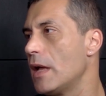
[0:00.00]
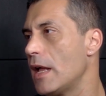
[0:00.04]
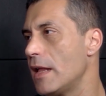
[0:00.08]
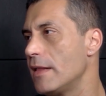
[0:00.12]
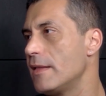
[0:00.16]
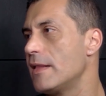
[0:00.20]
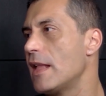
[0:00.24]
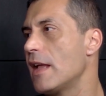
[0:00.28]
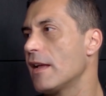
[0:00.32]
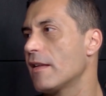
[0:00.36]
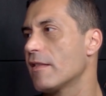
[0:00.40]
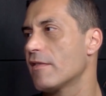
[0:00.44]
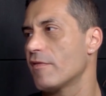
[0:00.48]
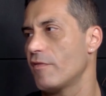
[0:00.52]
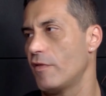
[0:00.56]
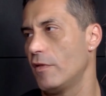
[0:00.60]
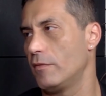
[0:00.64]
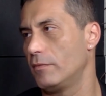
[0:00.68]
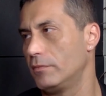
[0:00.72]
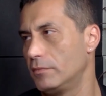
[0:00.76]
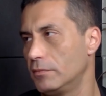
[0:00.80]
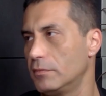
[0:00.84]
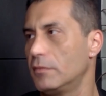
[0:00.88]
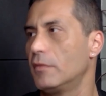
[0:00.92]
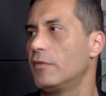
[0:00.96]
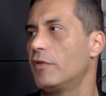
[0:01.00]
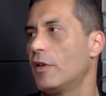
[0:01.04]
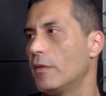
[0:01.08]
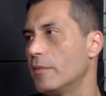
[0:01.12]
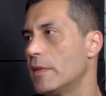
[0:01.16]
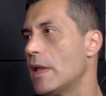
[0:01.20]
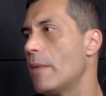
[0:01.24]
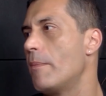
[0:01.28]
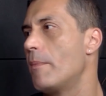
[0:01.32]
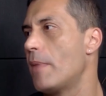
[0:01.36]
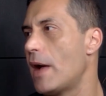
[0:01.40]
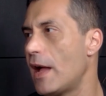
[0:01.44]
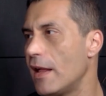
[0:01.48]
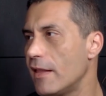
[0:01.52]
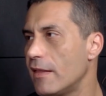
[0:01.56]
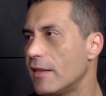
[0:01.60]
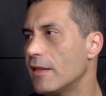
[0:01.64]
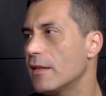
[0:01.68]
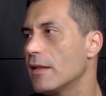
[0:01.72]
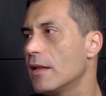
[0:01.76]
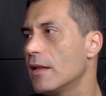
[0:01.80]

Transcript: attacks from the past.